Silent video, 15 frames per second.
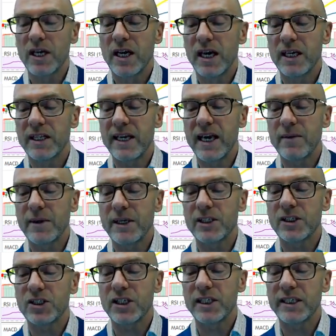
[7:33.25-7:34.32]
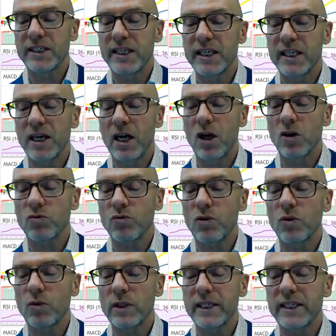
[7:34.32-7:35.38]
and the MACD are
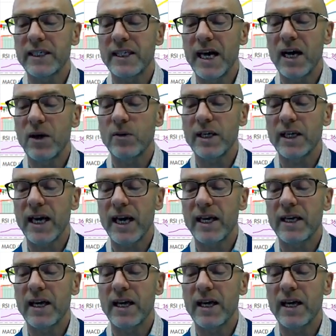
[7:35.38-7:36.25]
rolling down again